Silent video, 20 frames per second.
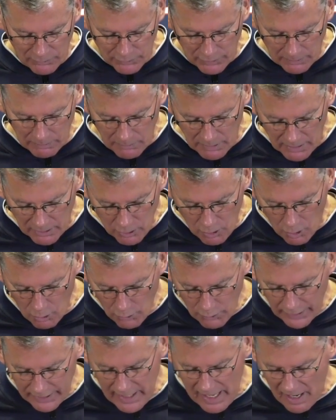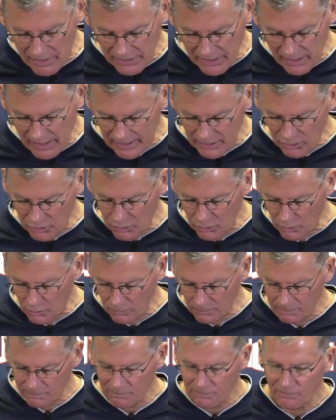Colquitt County High
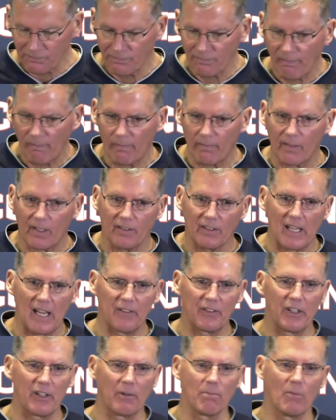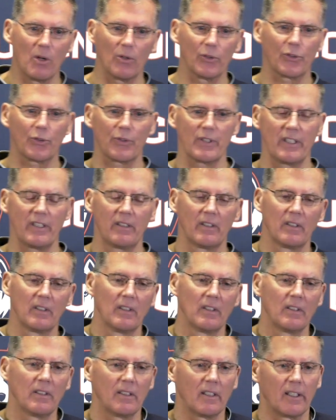School down there in Moultrie,
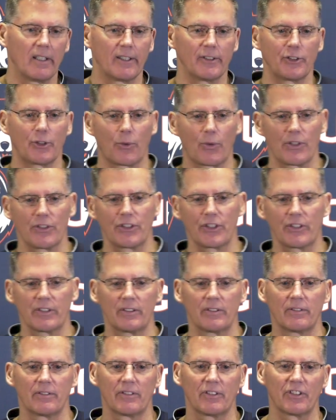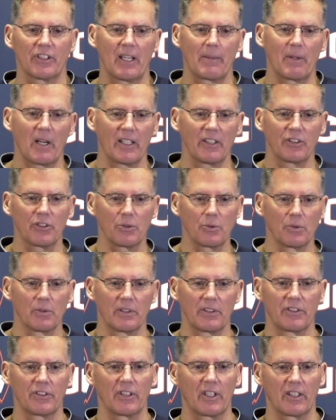Georgia, same high
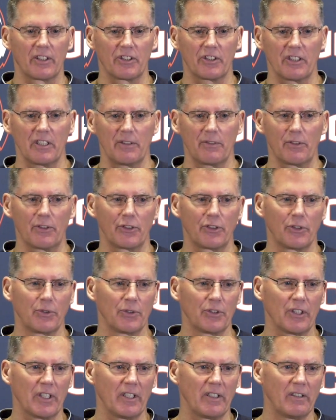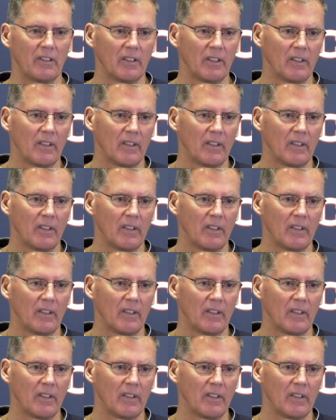school as Steve Krajewski.